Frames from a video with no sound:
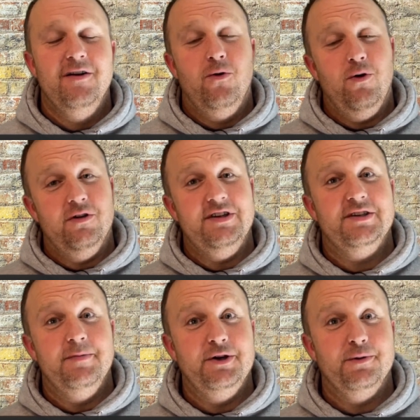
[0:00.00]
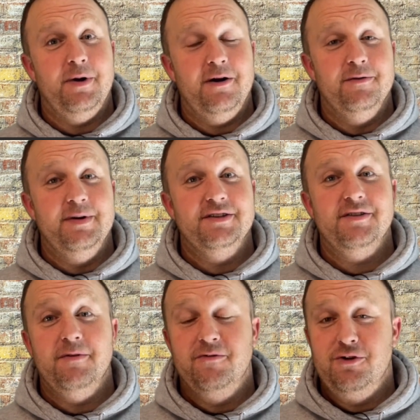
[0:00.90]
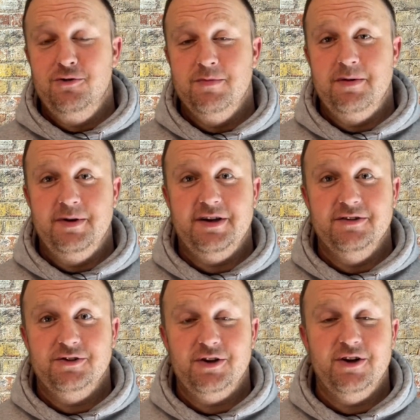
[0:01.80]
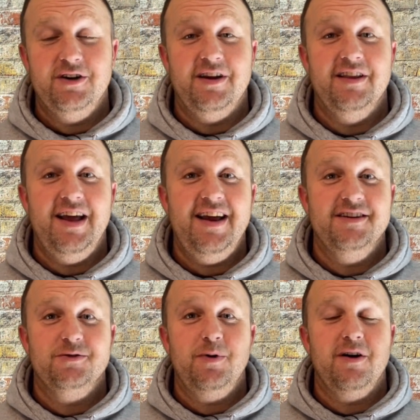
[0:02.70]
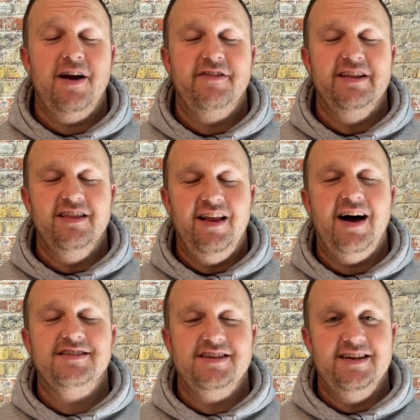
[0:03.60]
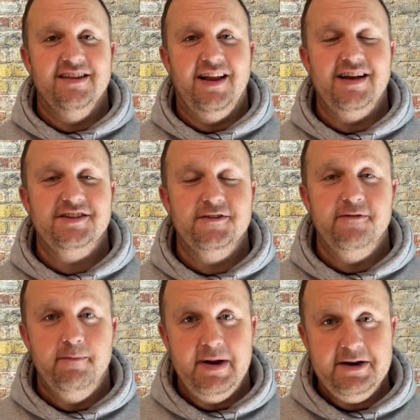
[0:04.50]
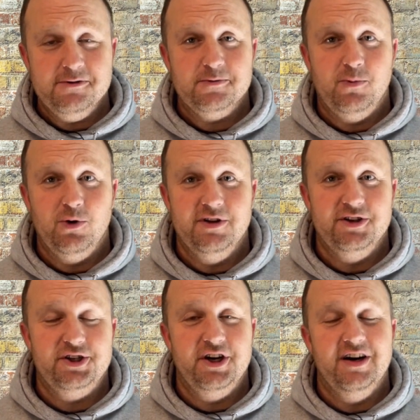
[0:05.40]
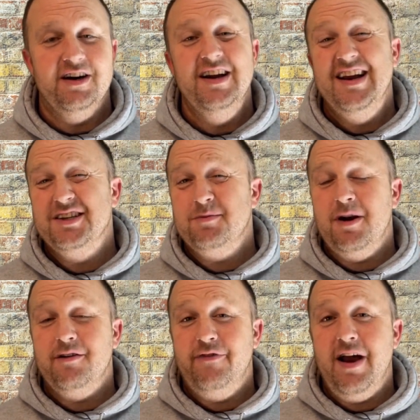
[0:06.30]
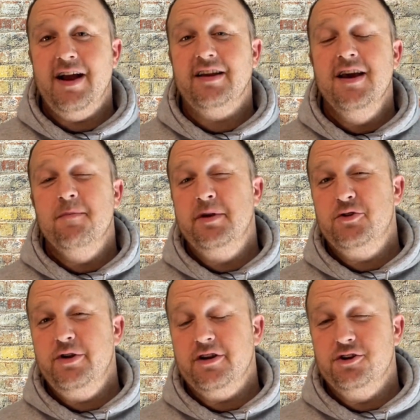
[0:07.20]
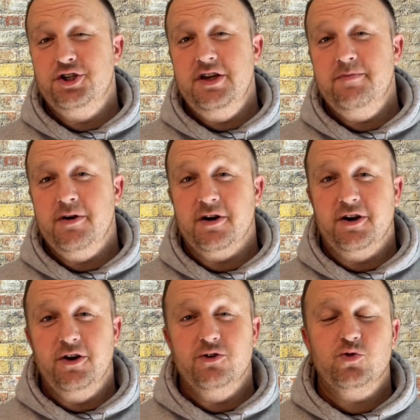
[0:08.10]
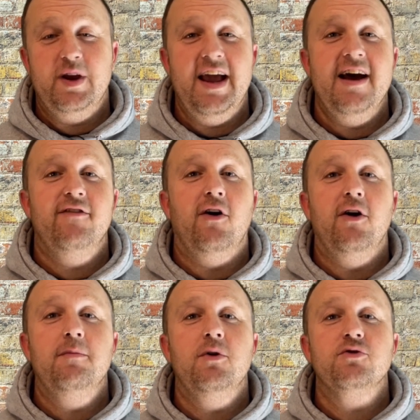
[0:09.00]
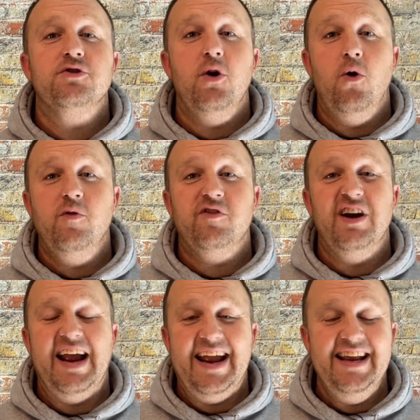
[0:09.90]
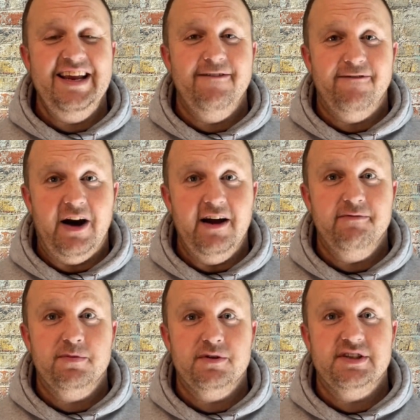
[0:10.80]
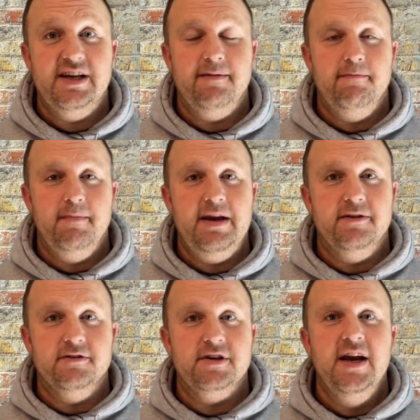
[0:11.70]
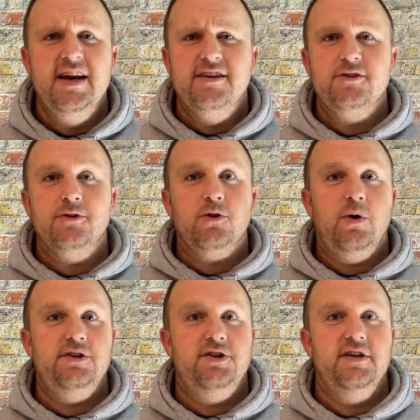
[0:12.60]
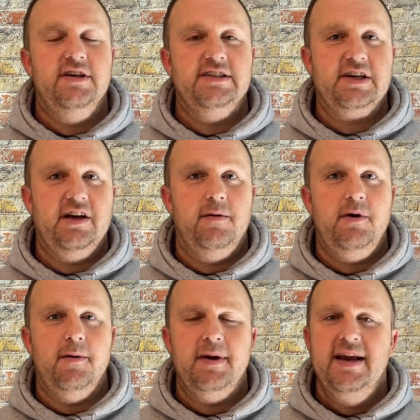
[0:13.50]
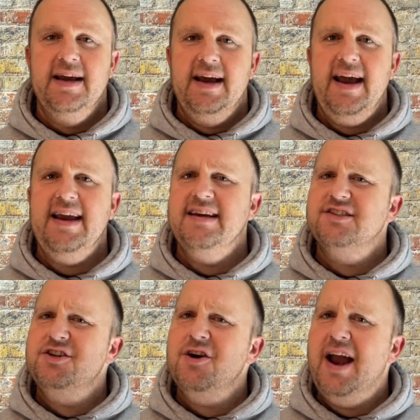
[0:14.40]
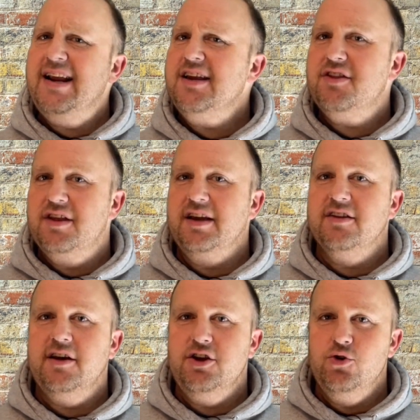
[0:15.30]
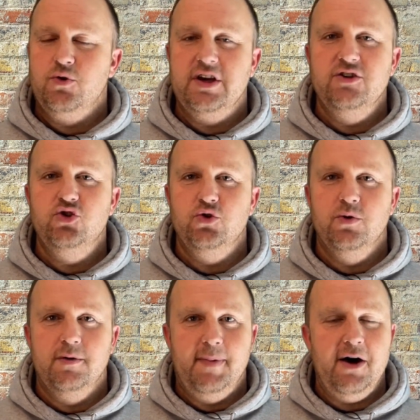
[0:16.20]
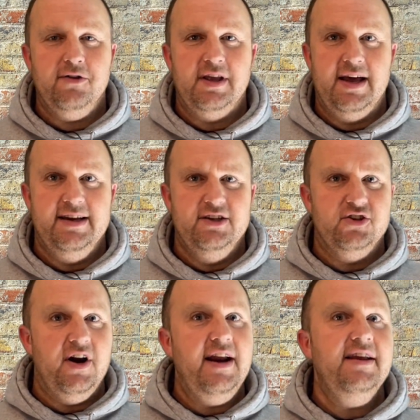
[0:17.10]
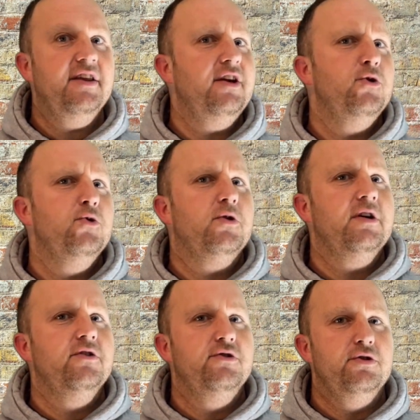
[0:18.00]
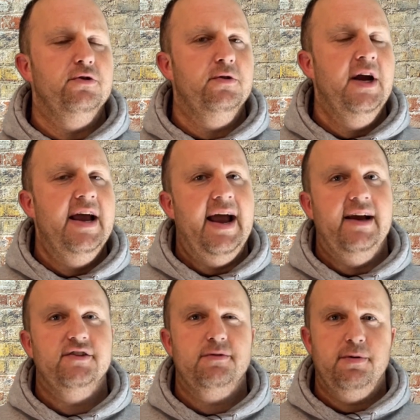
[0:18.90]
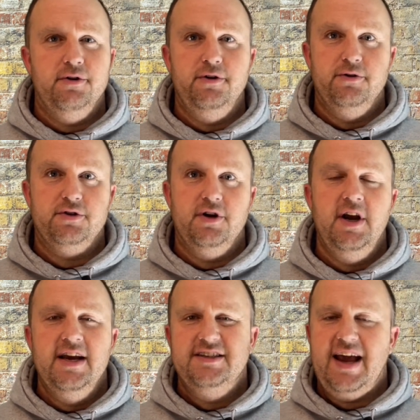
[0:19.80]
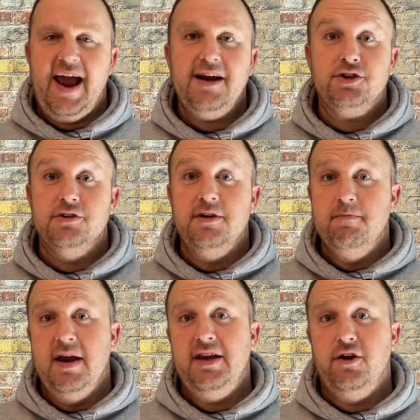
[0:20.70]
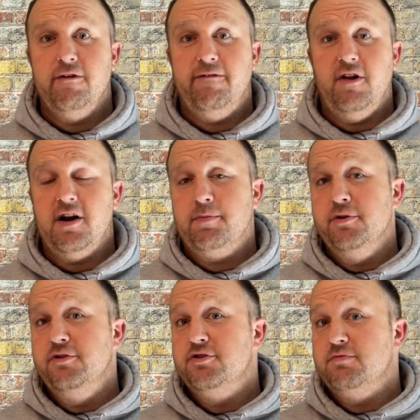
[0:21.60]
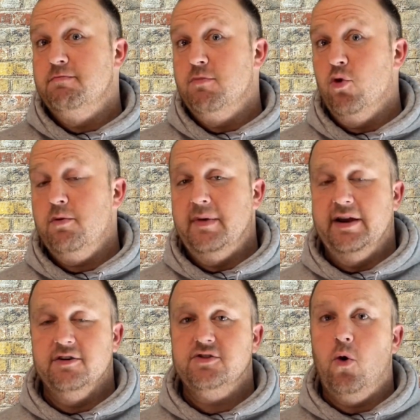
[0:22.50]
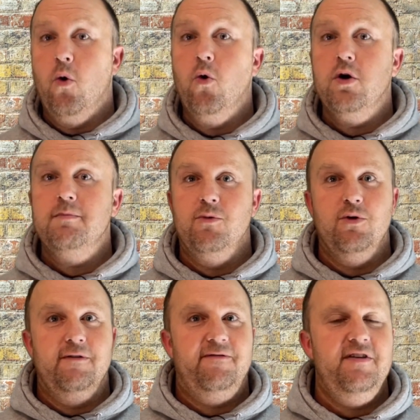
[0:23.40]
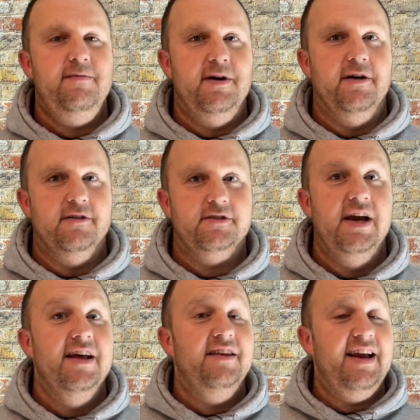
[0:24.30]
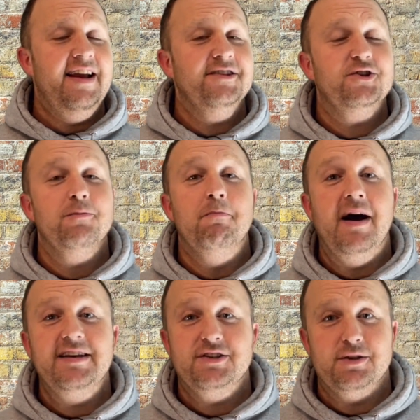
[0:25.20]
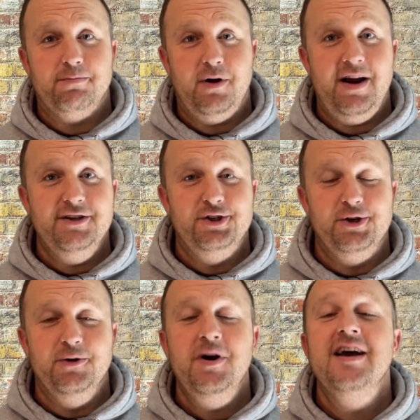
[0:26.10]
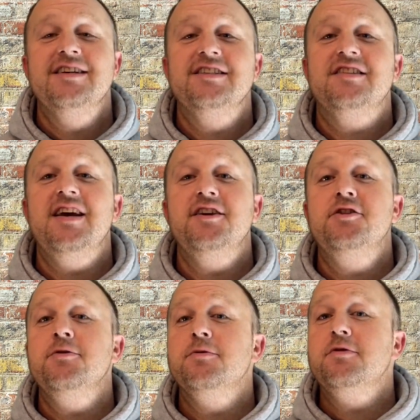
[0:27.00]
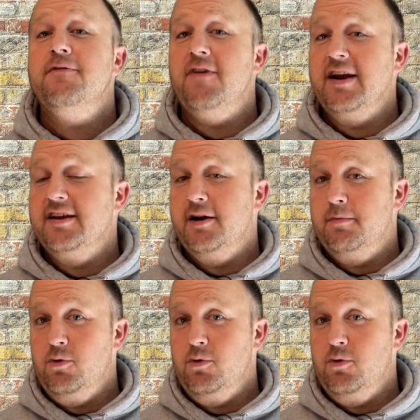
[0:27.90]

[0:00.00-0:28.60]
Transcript: or at least a major problem as some of you may be concerned, and that is we are having lots and lots of males born this year. As a matter of fact, between our sheep and our goats, we have almost over eighty-five percent males. And so the question has come up, hey, is there anything that you can do about that? Is there anything you can do as a producer to actually make your flock produce more males or more females? The answer might surprise you. Stay tuned to find out